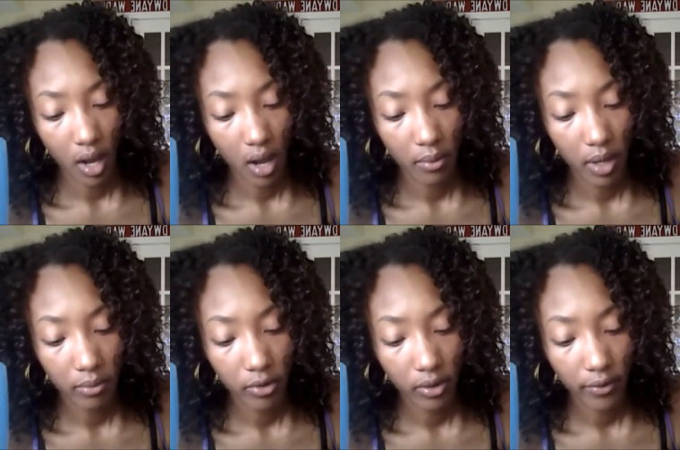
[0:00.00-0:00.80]
um,
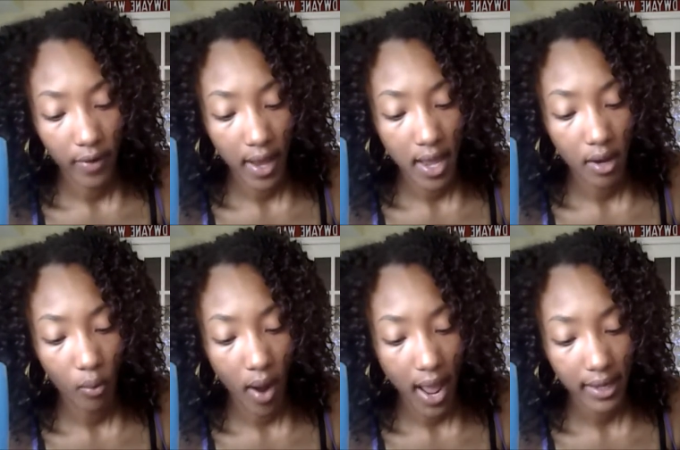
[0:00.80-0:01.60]

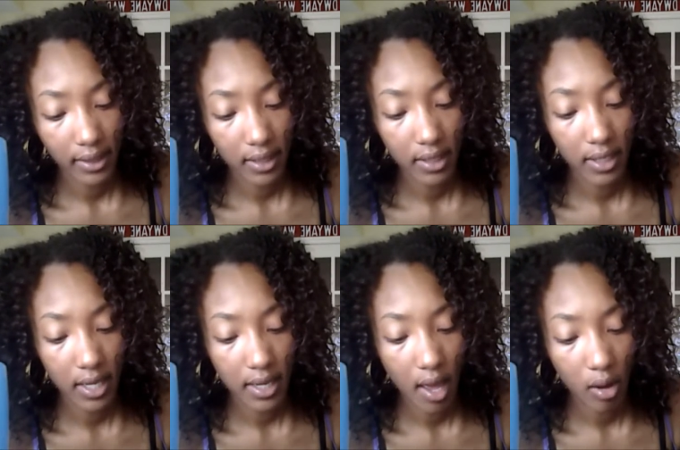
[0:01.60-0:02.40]
emulsifying wax,
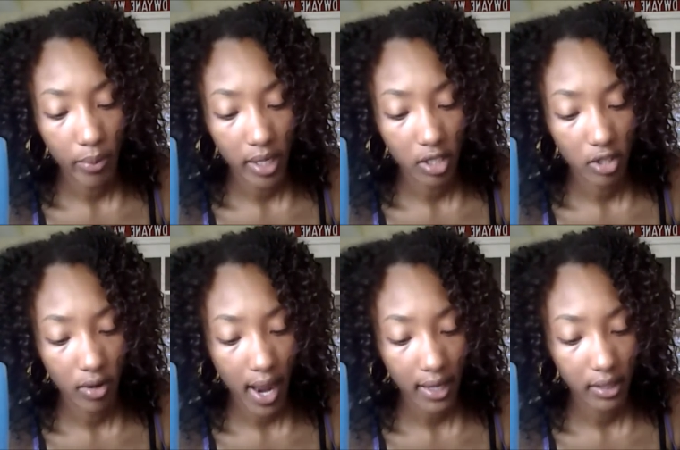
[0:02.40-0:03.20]
sea kelp
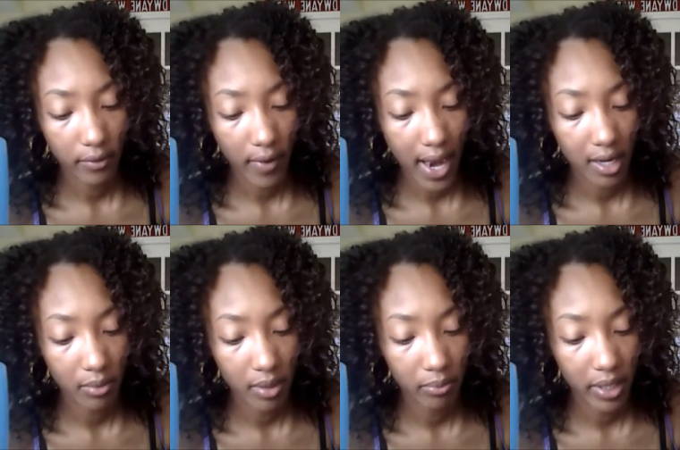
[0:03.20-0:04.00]
extract,
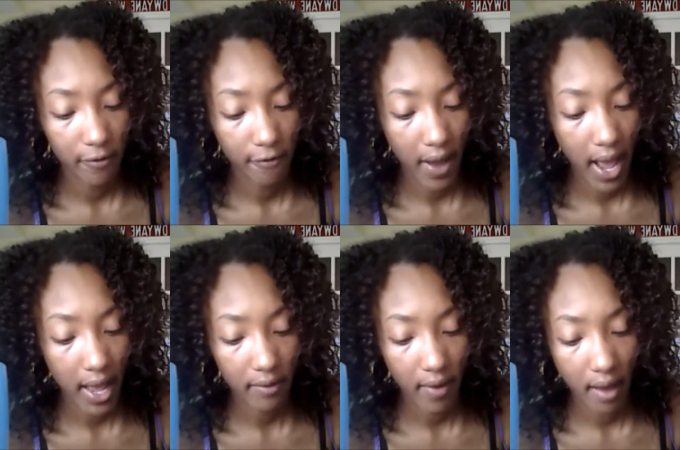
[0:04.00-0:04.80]
vitamin
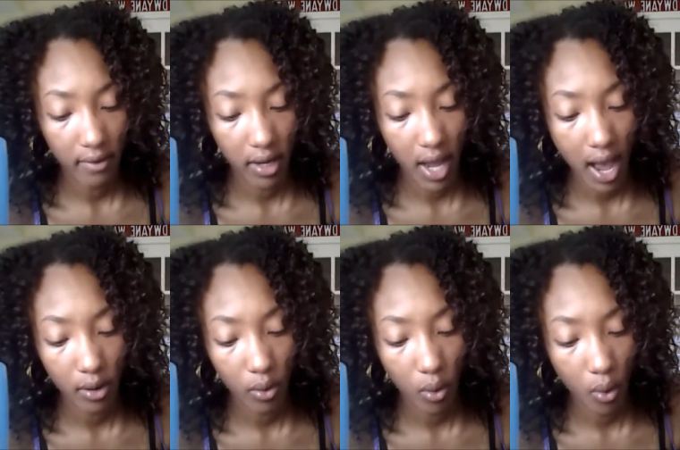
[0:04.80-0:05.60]
B5,
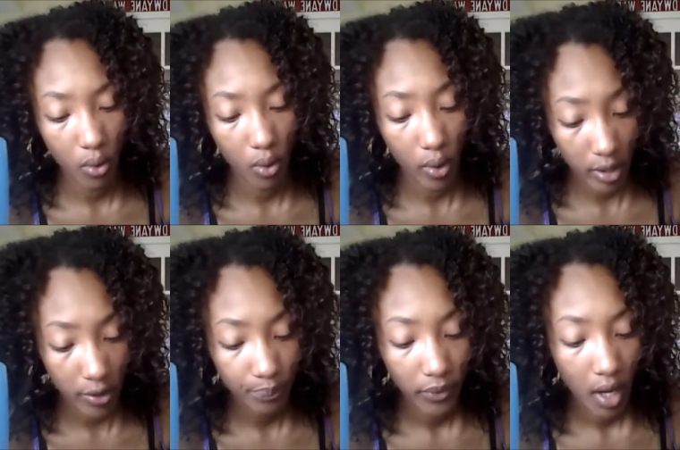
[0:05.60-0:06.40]
avocado
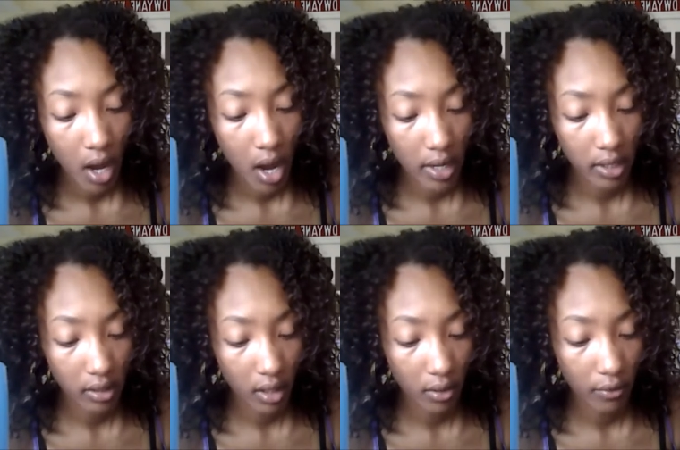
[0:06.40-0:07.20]
oil,
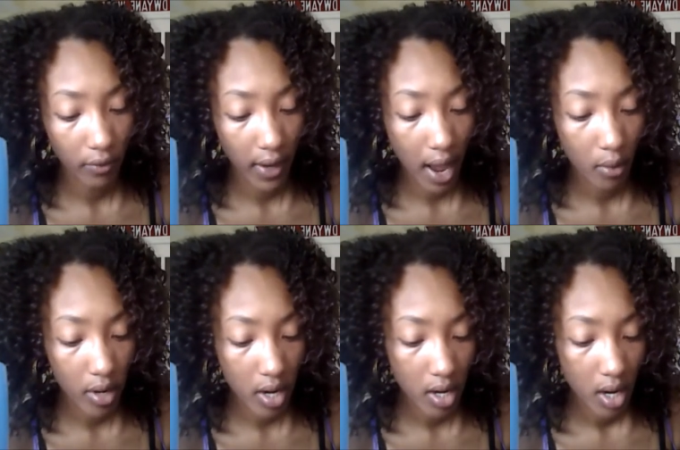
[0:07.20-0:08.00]
honeysuckle
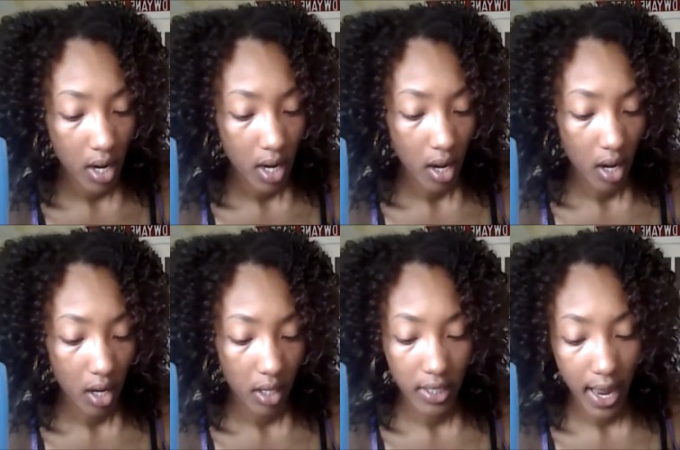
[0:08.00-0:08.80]
flower,
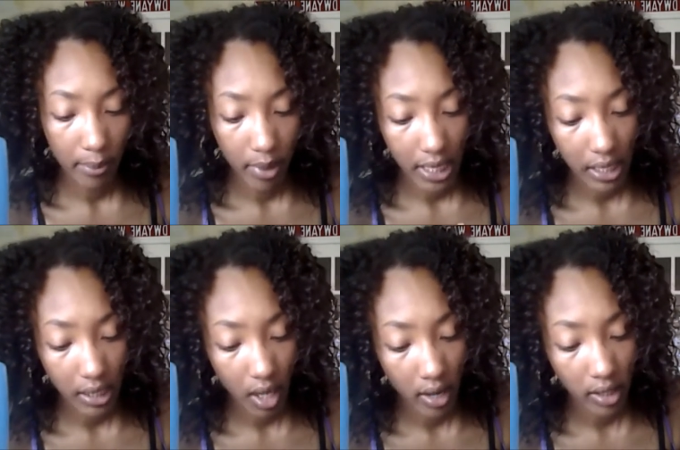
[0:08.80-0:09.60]
uh,
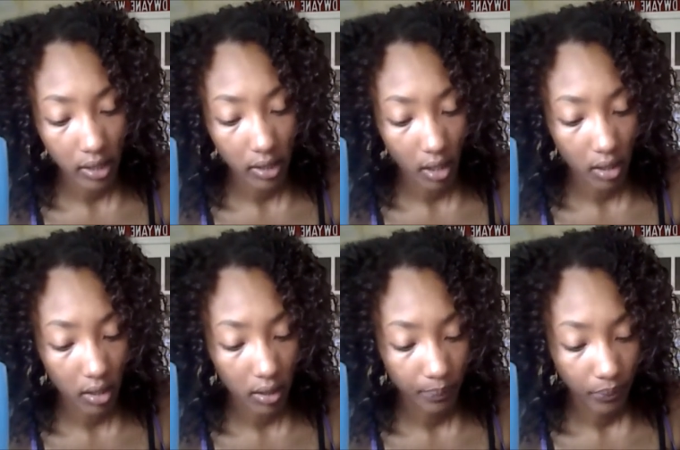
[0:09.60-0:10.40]
Japanese
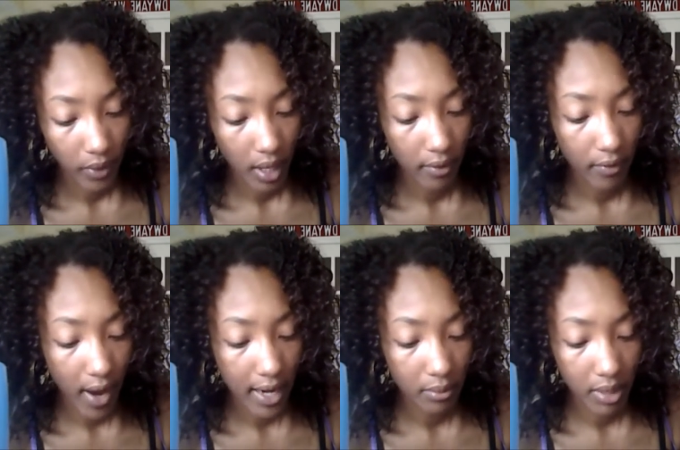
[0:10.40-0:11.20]
honeysuckle,
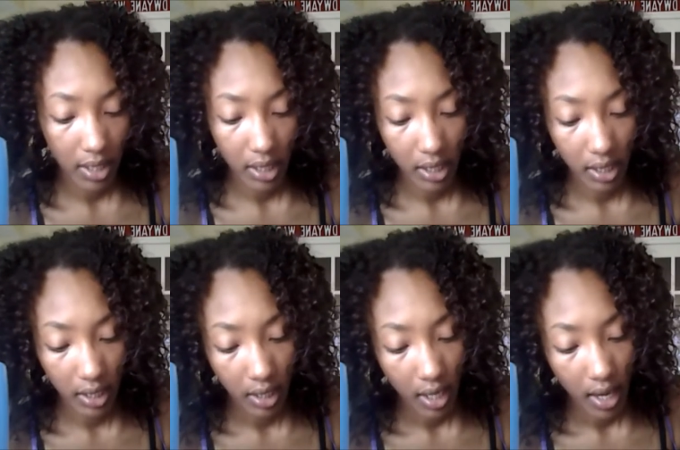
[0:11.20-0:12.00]
vitamin
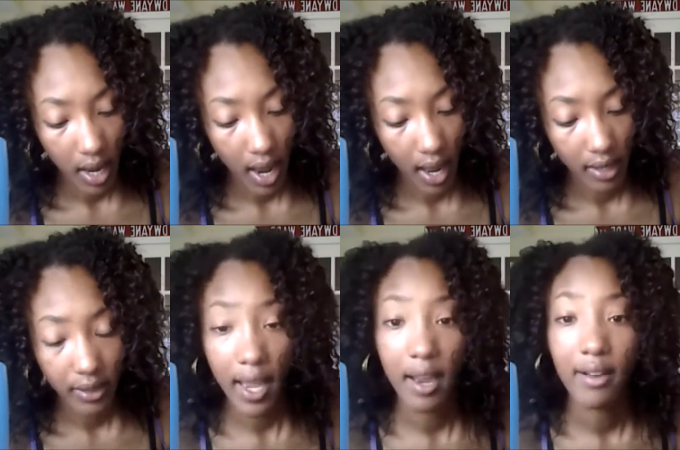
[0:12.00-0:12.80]
E,
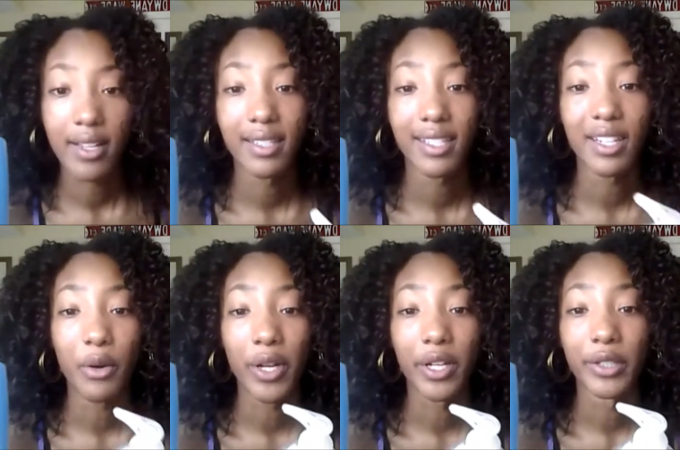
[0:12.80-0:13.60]
and carrot seed
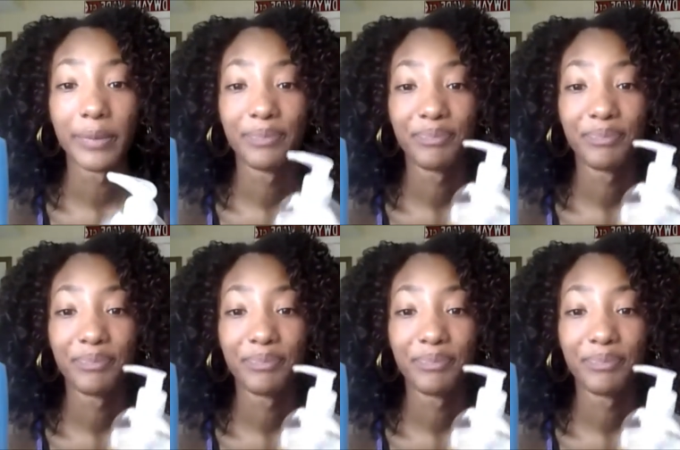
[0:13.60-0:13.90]
oil.